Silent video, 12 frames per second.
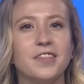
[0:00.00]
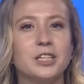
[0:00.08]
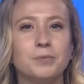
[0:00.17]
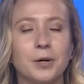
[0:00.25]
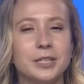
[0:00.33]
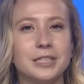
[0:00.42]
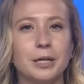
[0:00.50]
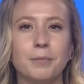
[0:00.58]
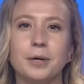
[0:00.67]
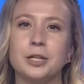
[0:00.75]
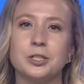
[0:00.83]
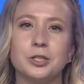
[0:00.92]
This person can
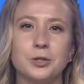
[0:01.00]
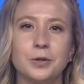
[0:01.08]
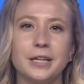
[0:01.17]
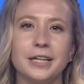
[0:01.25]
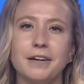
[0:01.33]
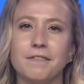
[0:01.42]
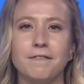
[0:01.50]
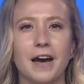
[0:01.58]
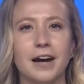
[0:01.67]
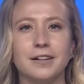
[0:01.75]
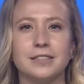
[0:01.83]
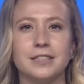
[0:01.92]
be a student,
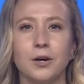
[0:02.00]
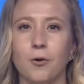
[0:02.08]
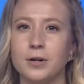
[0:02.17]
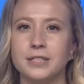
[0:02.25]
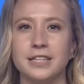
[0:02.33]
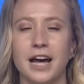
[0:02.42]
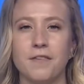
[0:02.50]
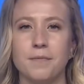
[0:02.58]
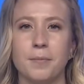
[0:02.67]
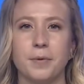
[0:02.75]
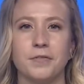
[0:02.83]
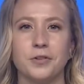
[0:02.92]
faculty, or staff
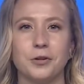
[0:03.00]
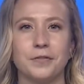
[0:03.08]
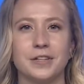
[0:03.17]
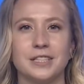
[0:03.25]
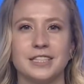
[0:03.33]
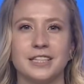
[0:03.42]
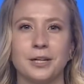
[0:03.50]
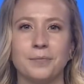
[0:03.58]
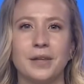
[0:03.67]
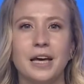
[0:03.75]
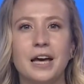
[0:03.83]
member of the university.